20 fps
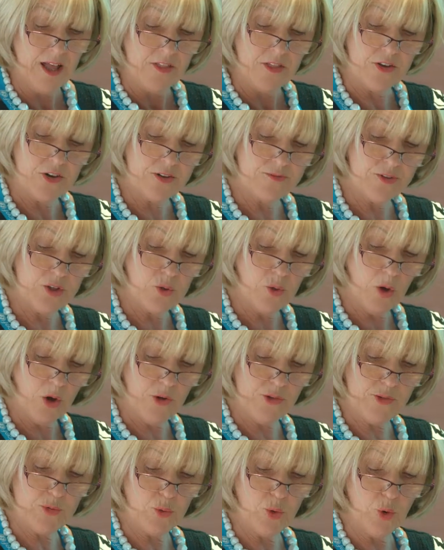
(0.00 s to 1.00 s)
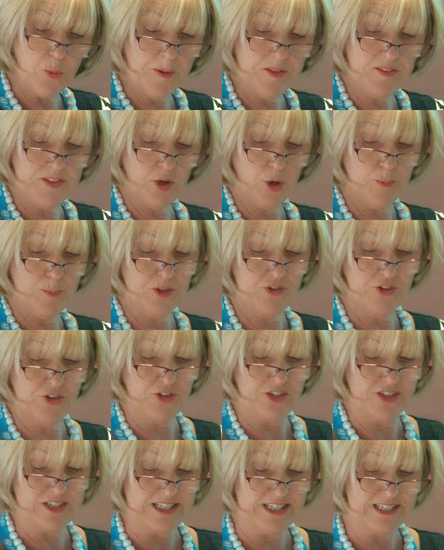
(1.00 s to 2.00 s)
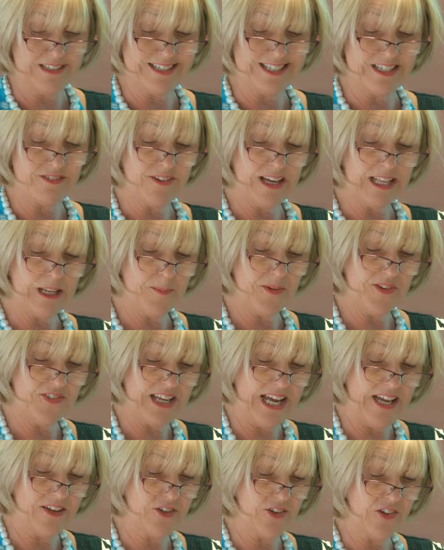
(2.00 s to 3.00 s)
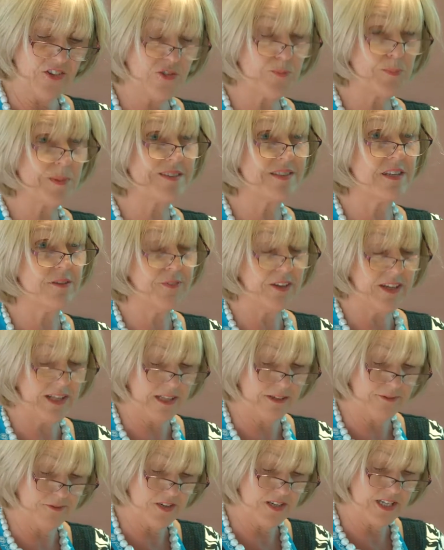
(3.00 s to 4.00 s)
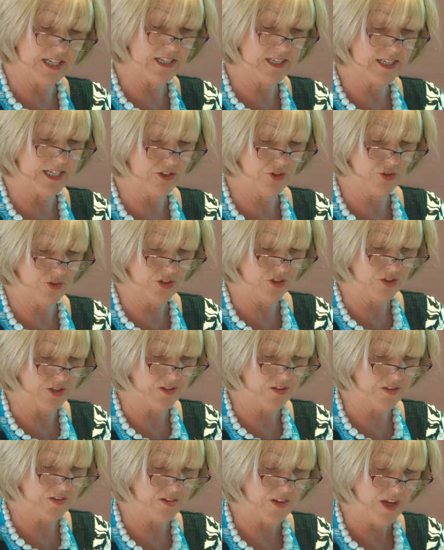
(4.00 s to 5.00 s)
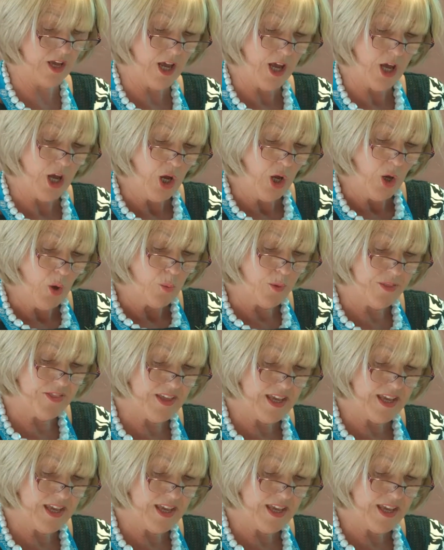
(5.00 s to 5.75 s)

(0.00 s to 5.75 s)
The review also opened the opportunity to develop standards specifically for neonatal units, with